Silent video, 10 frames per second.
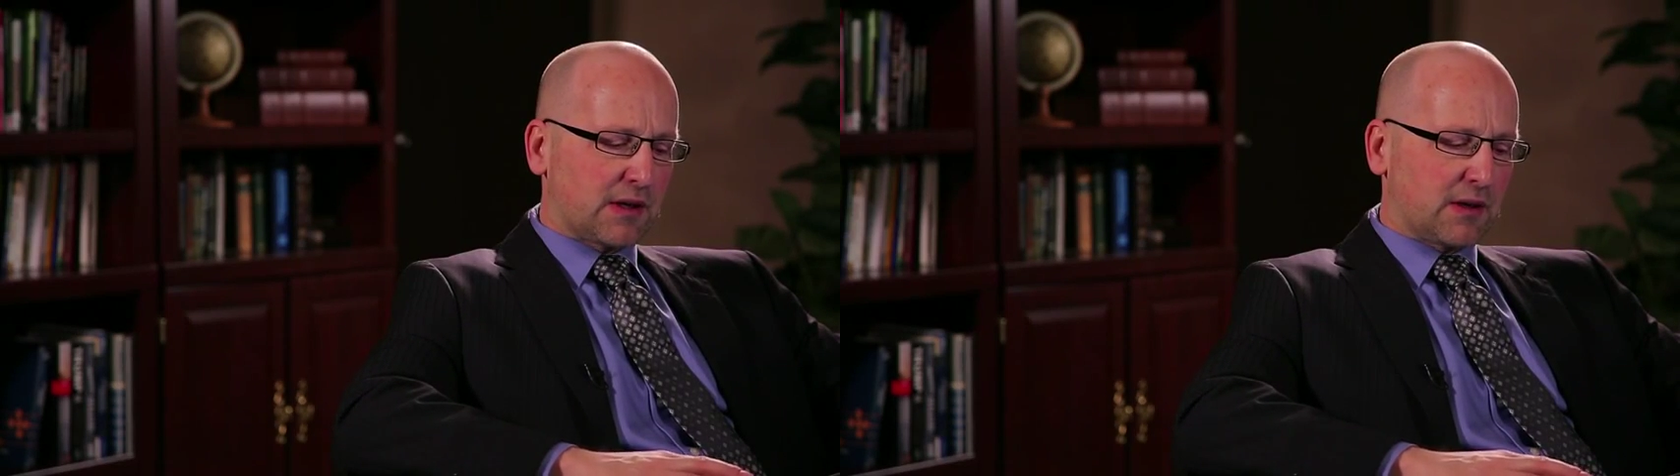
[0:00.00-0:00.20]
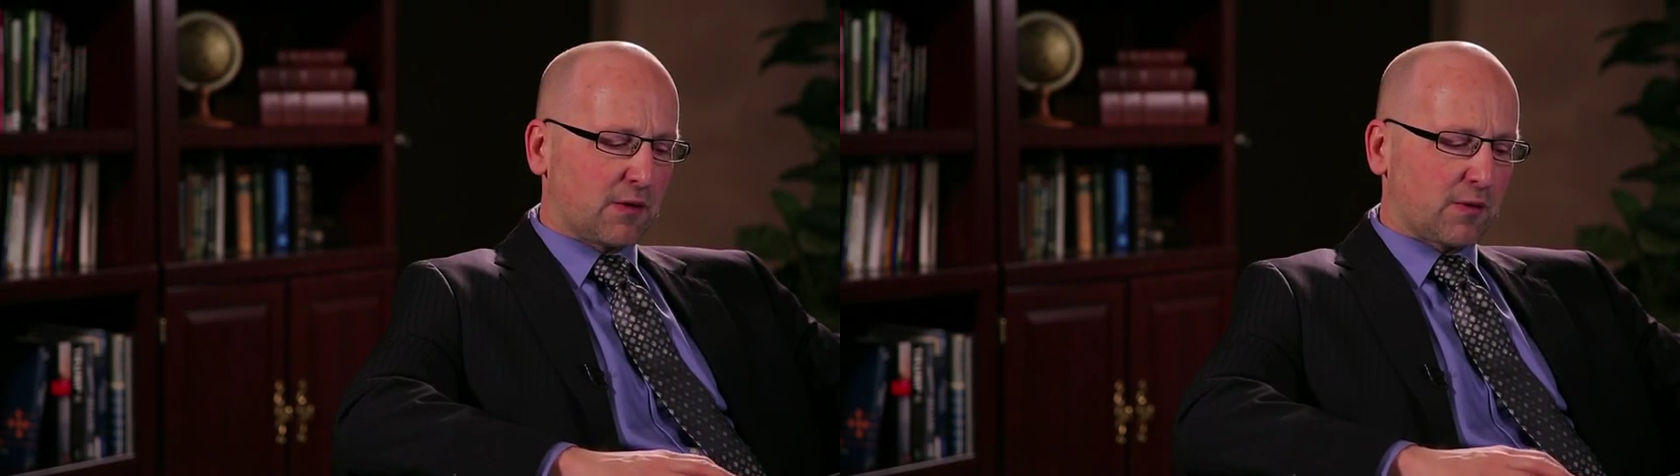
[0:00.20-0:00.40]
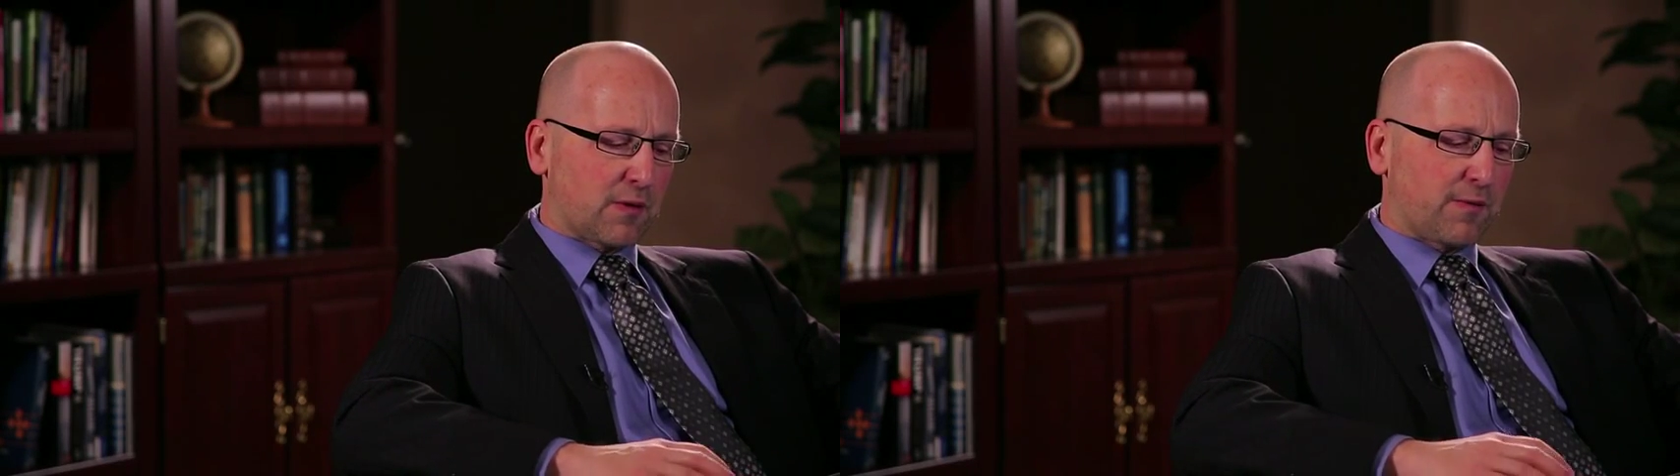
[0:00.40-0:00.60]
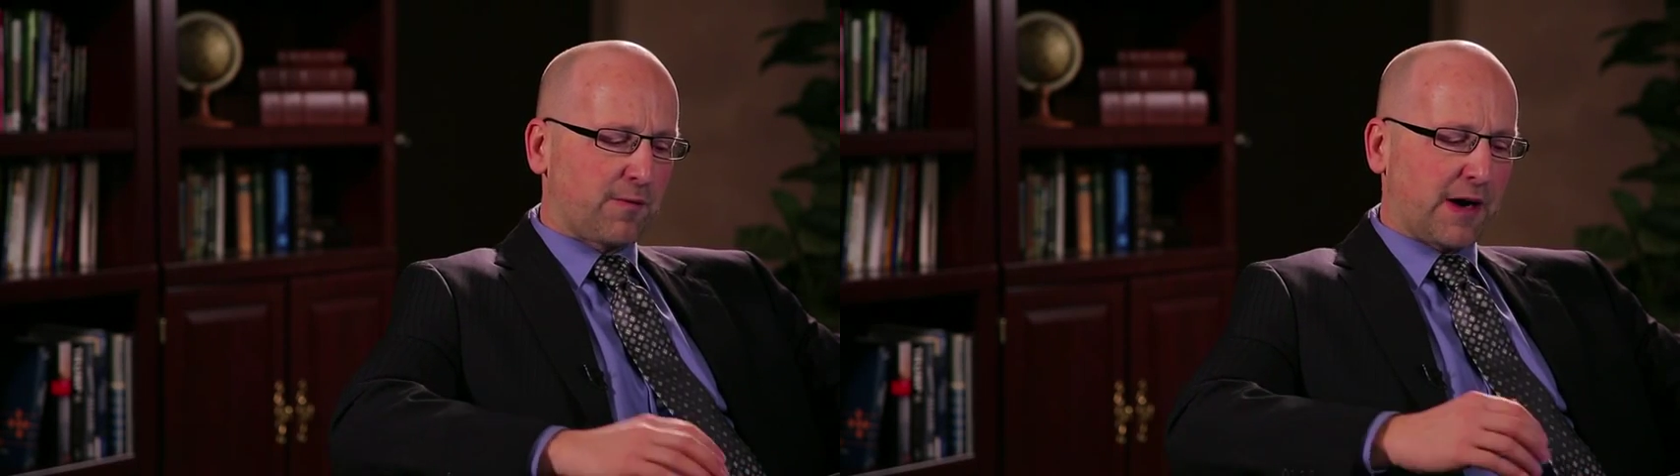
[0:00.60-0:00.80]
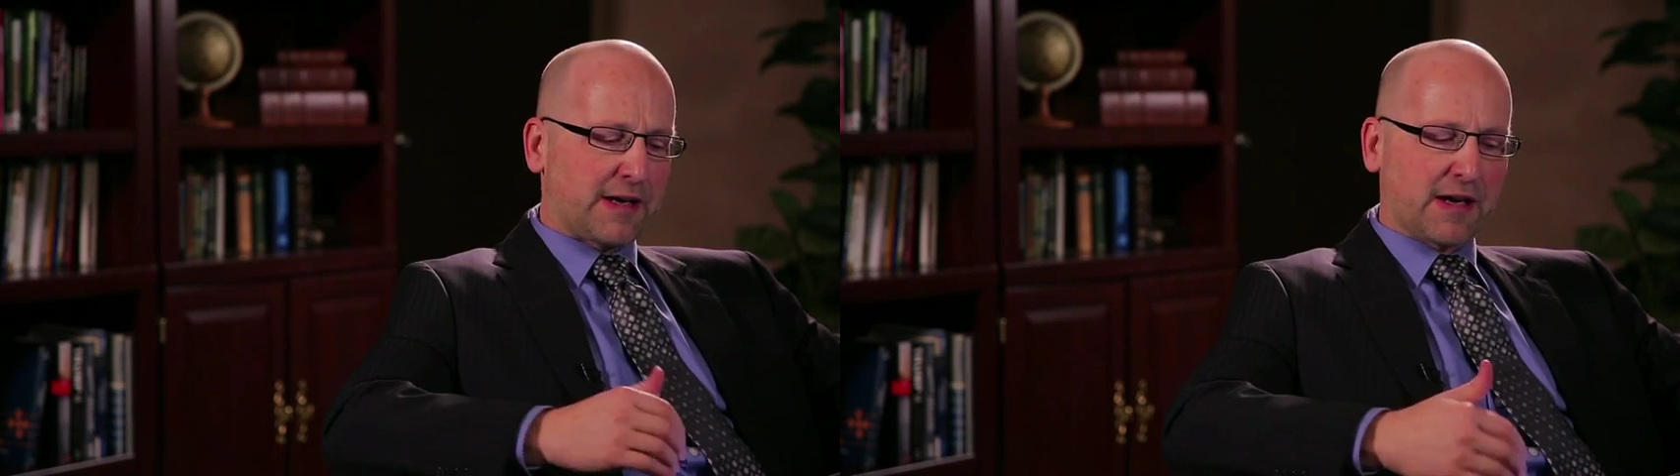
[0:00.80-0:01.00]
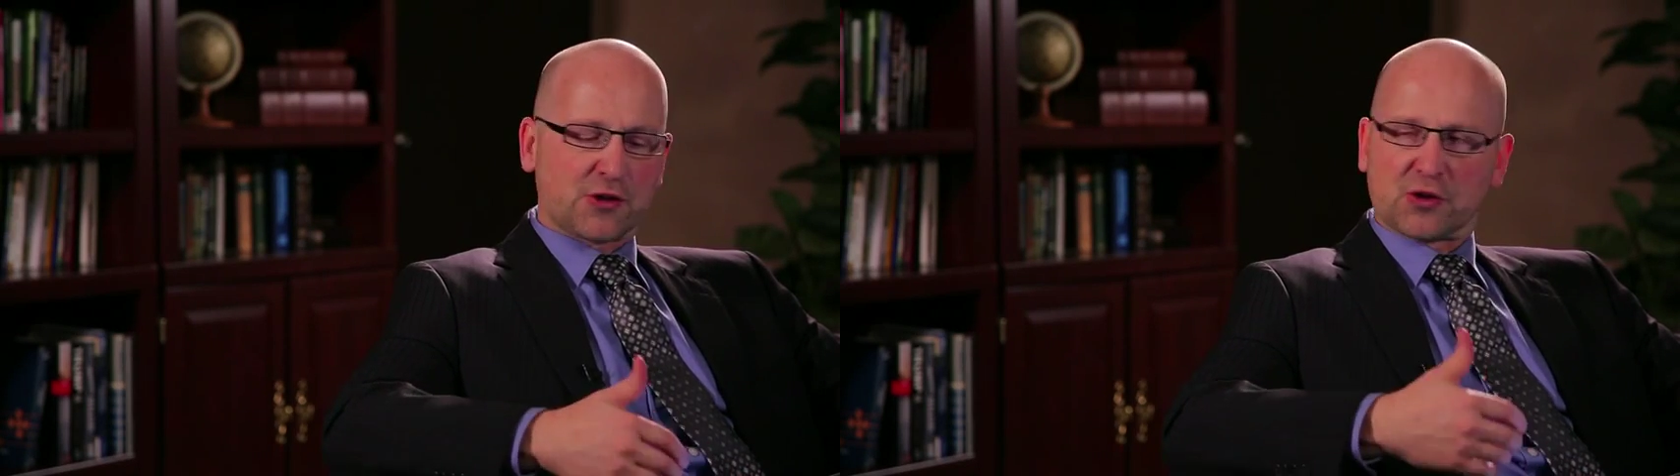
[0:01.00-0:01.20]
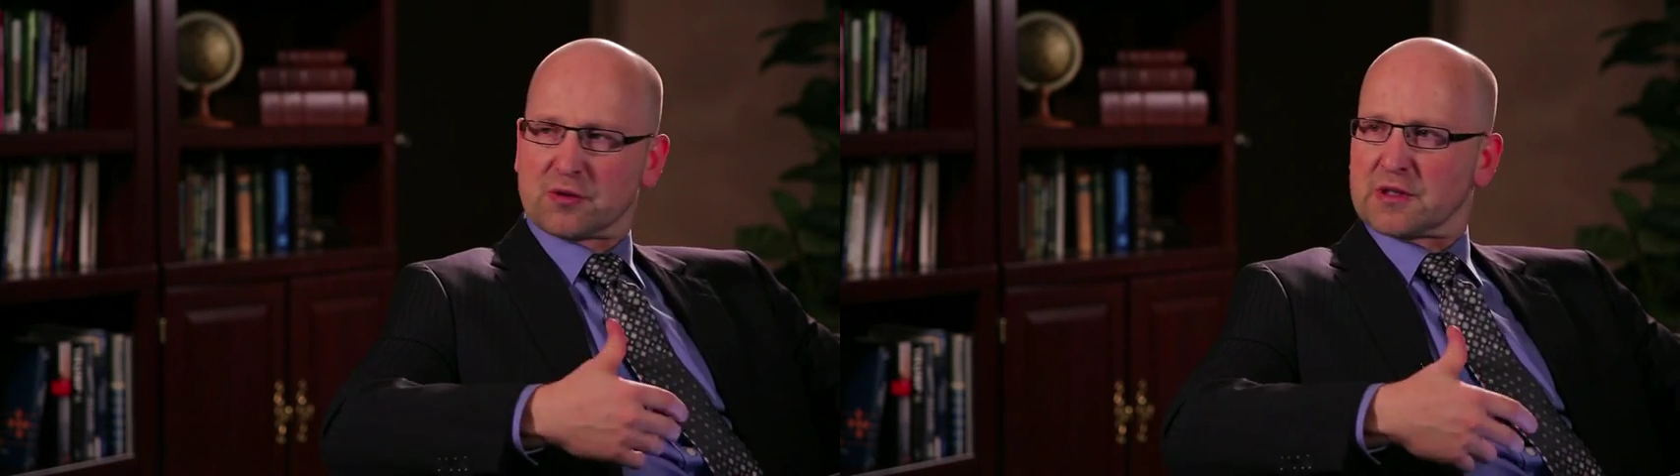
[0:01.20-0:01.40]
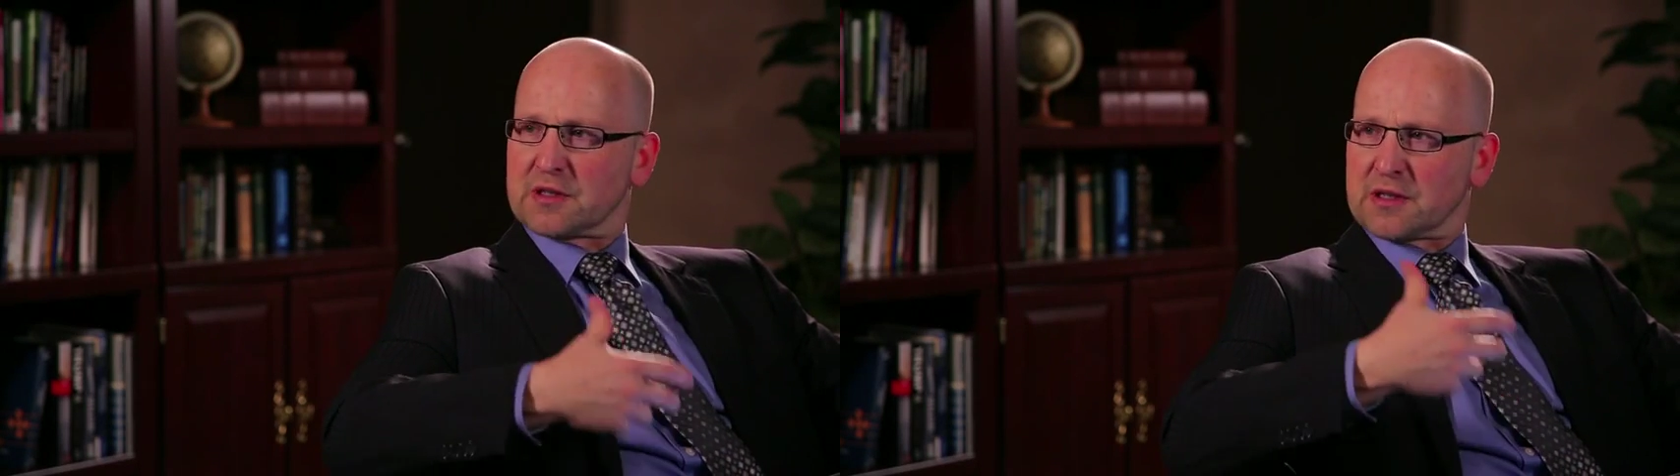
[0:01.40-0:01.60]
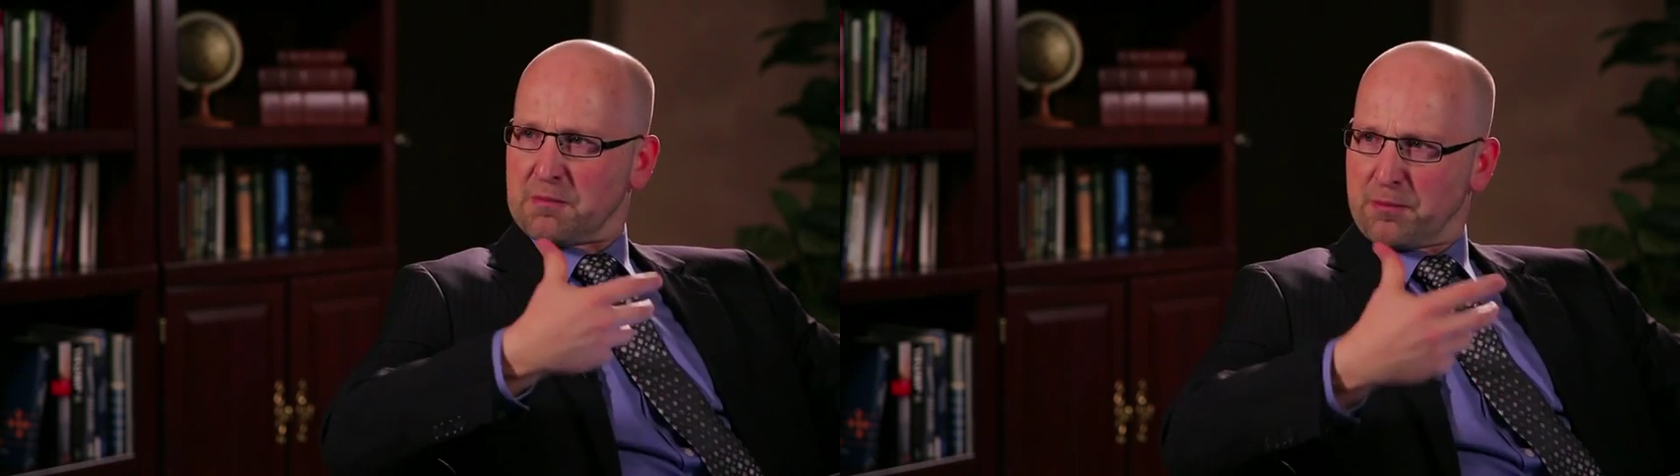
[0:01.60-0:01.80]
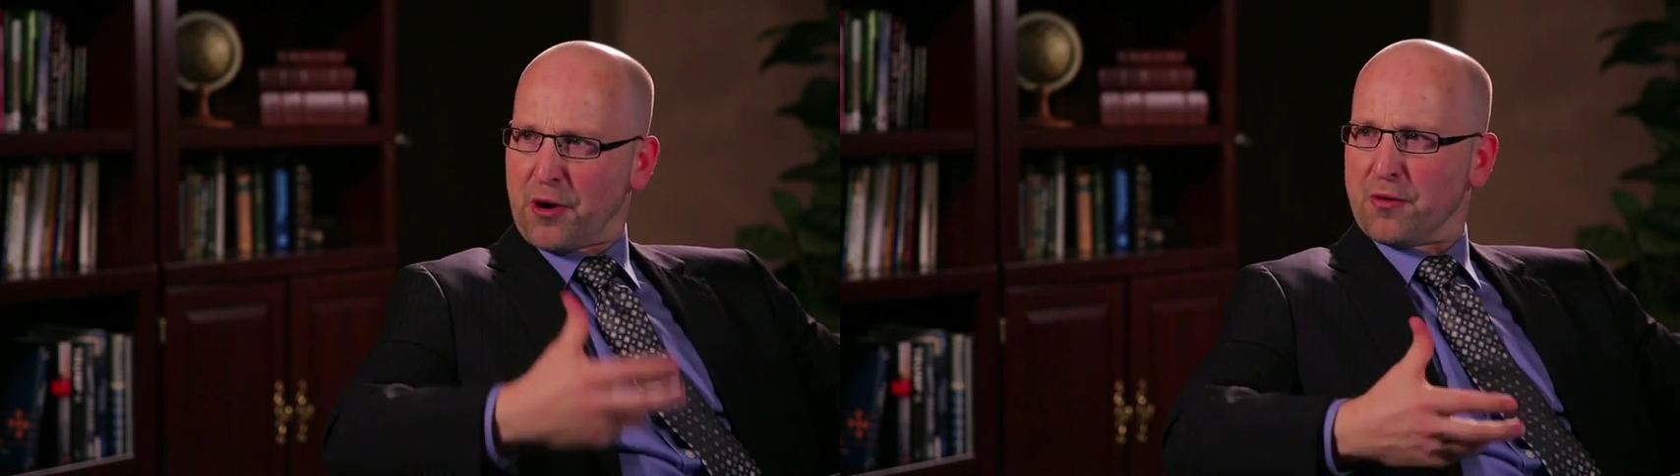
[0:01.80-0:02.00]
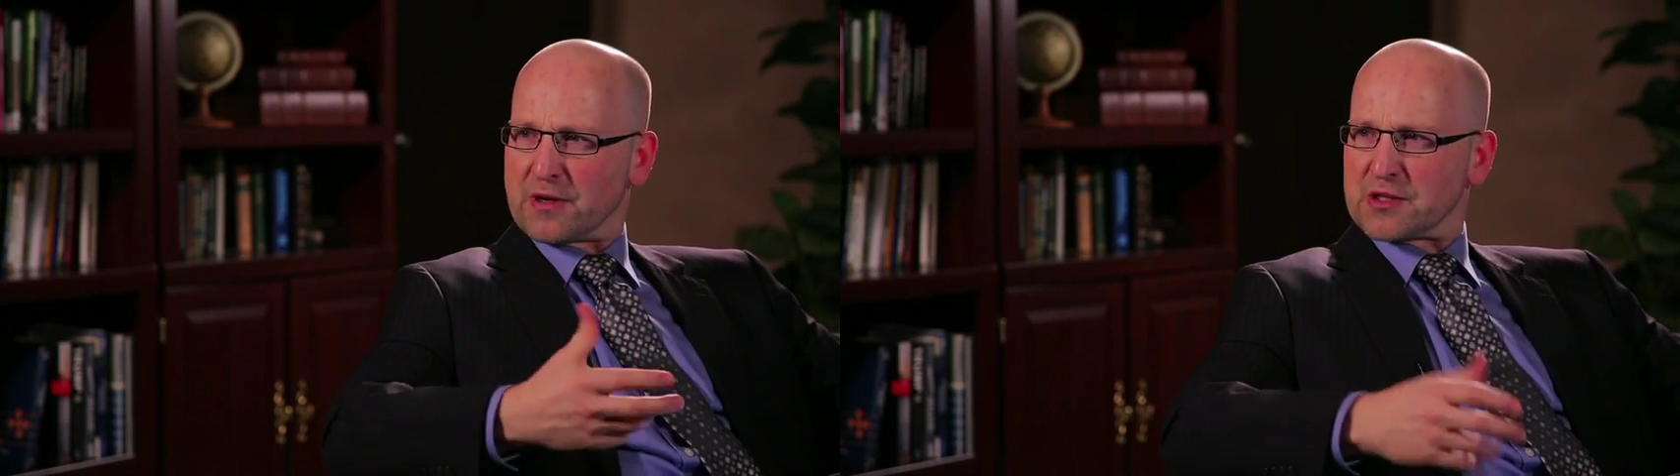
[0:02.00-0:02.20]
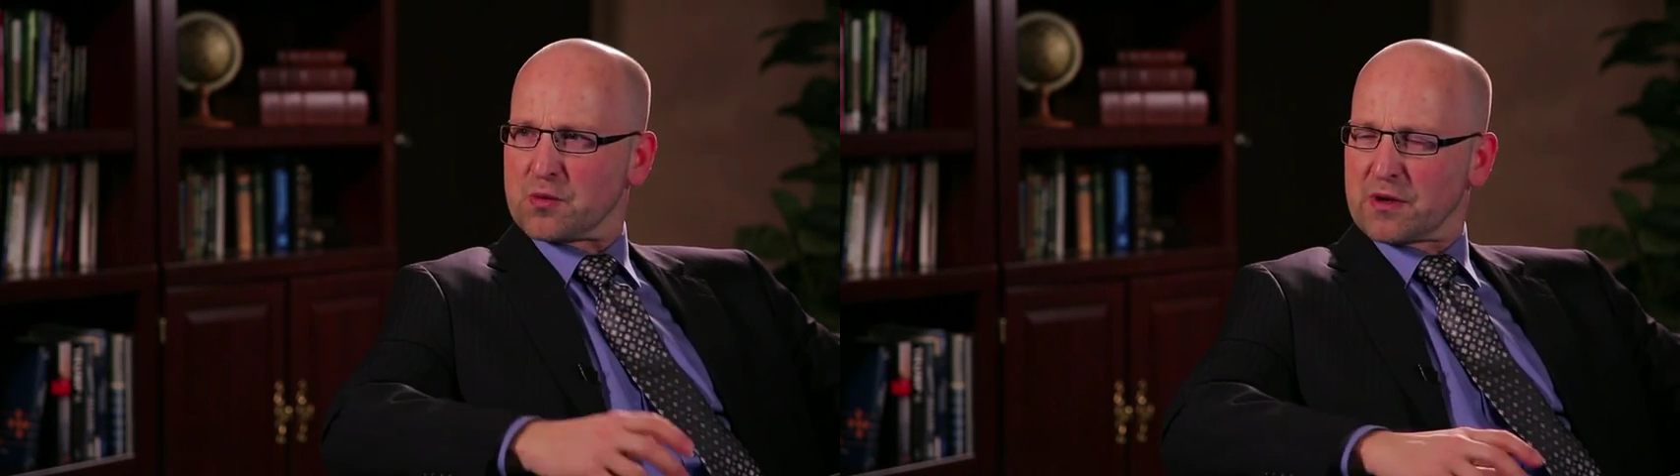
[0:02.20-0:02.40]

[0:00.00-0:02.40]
you know the financial components?